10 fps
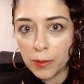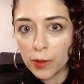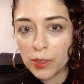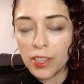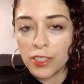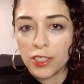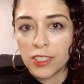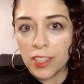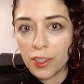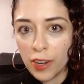So it's not
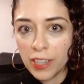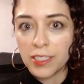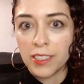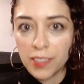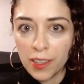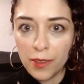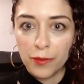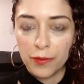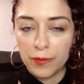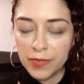just a crisis
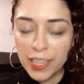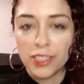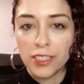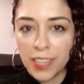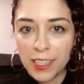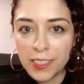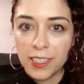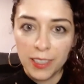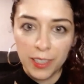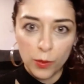of nation states
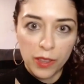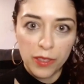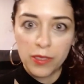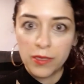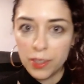dealing with,